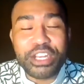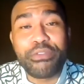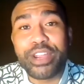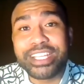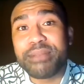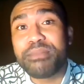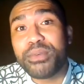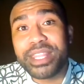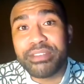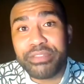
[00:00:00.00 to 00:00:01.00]
For example,
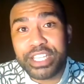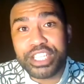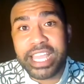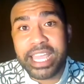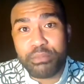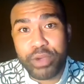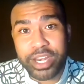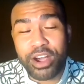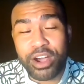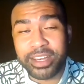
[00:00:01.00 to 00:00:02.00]
when the Fiji game went
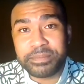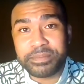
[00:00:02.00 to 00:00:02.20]
on